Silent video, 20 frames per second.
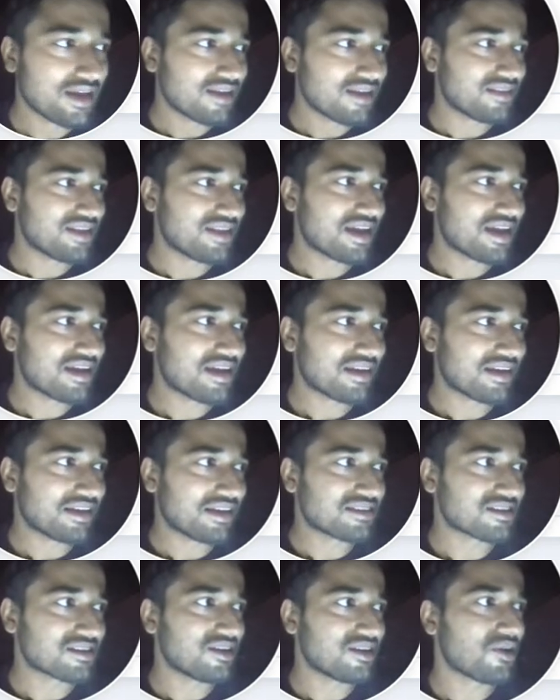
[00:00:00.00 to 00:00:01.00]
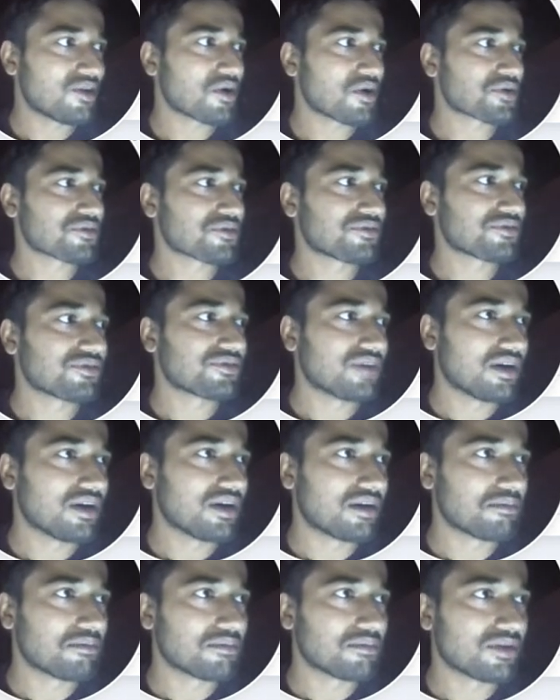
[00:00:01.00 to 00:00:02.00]
There is a lot of
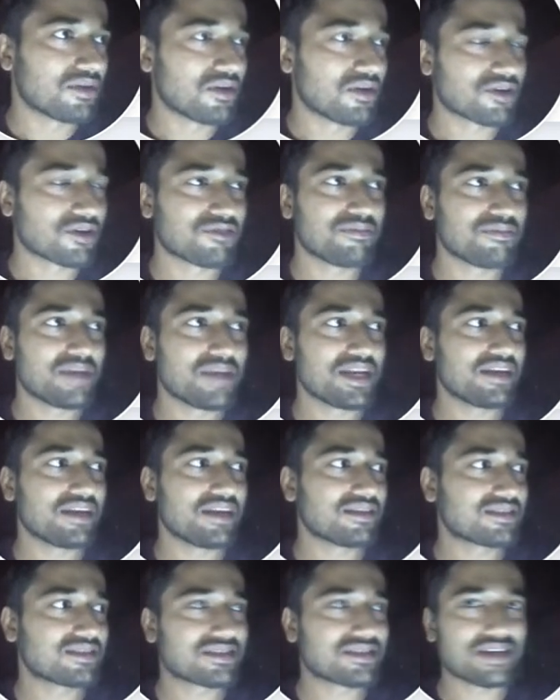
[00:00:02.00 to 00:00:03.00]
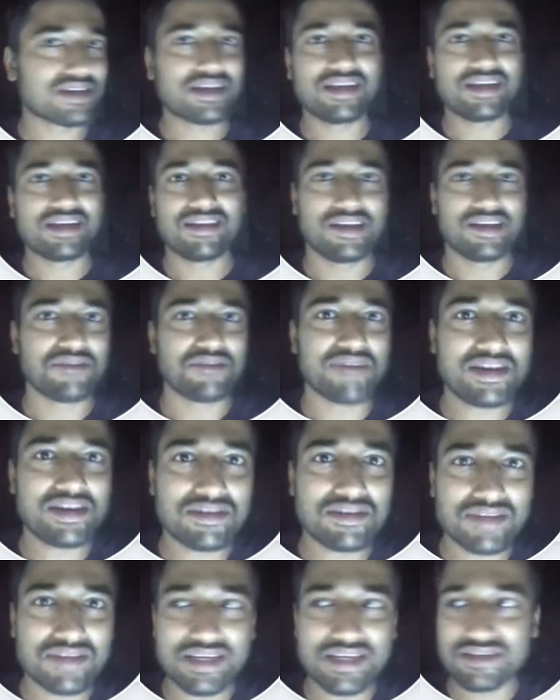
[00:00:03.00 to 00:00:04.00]
money stuck in
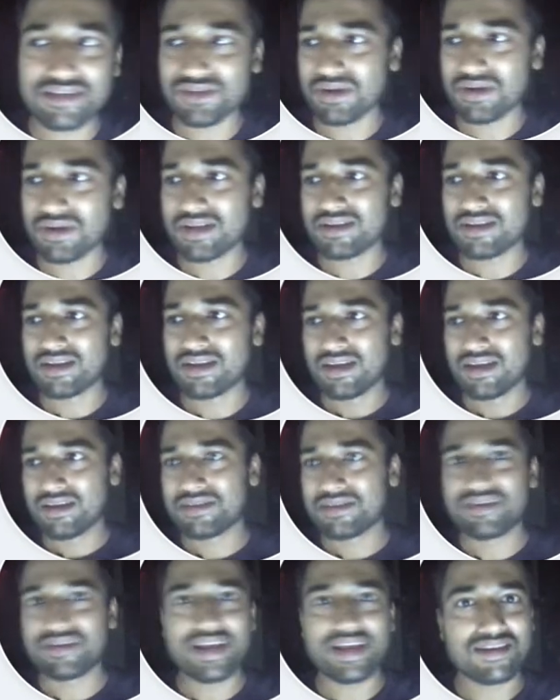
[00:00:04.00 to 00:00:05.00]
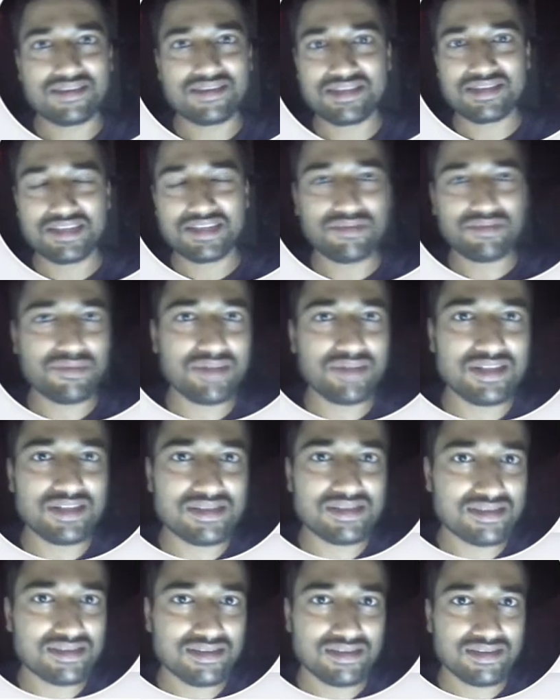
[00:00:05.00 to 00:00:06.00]
inventories or in trade
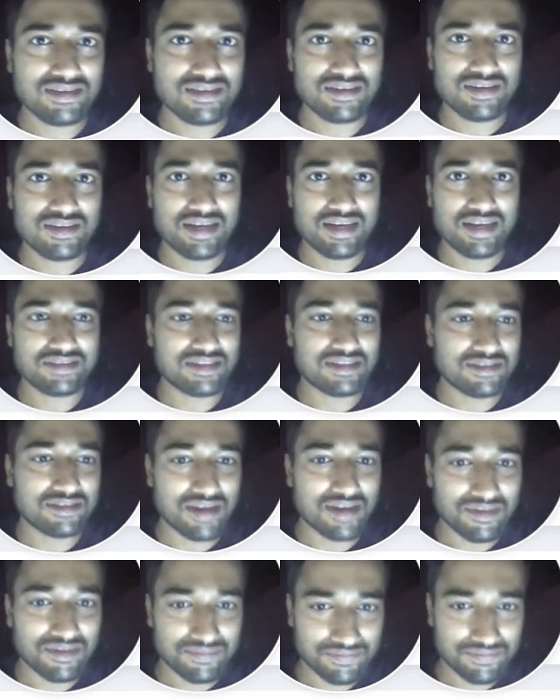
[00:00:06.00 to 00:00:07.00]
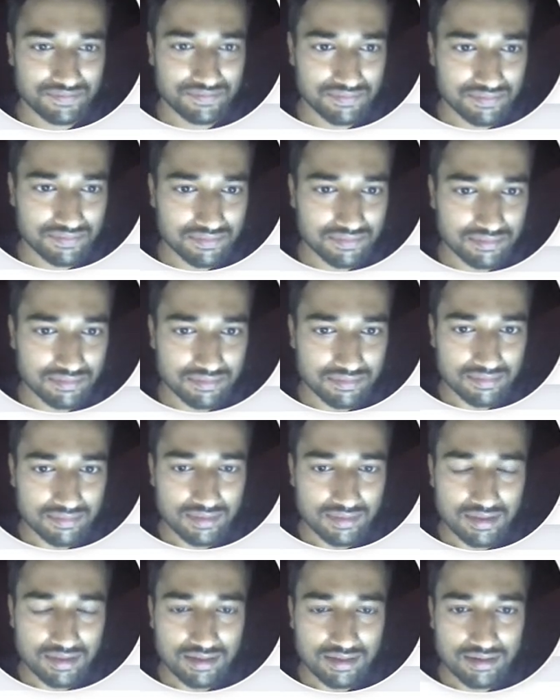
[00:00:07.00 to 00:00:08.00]
receivables, etc.
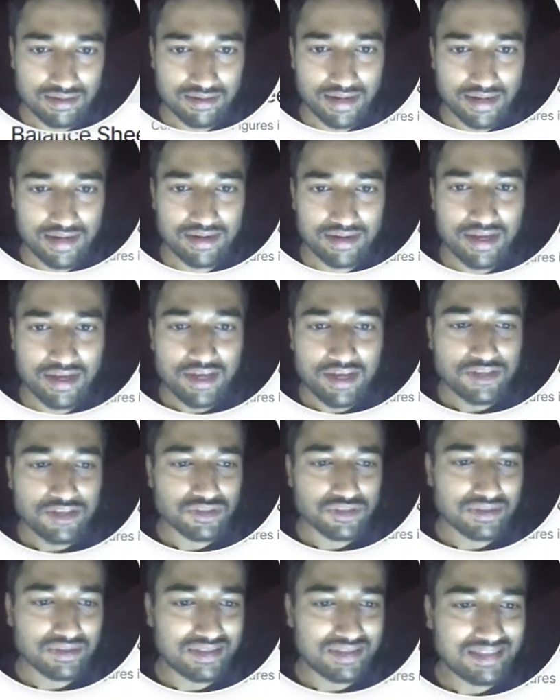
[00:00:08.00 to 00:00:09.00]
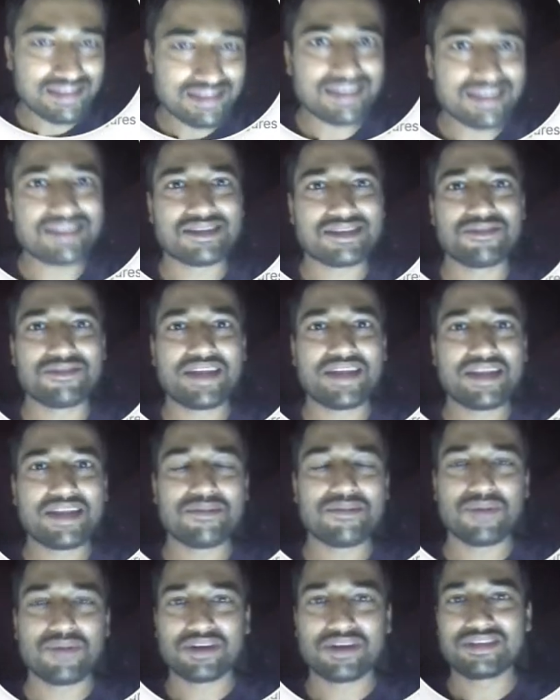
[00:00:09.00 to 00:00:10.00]
Right? So this is a very
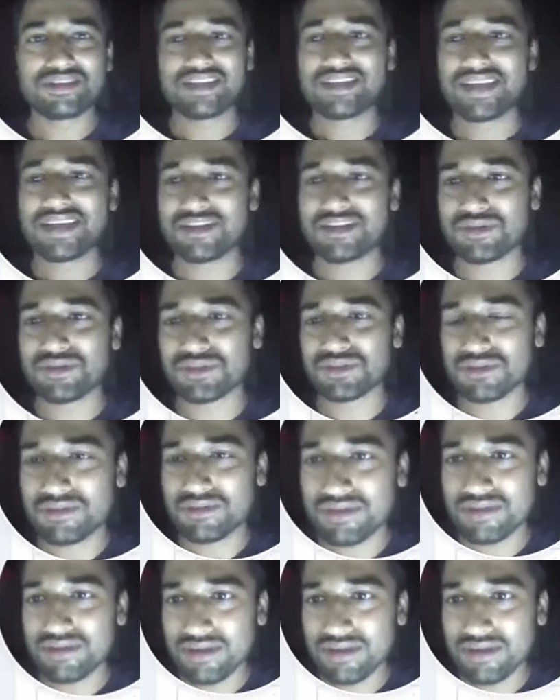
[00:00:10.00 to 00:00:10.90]
important thing that you should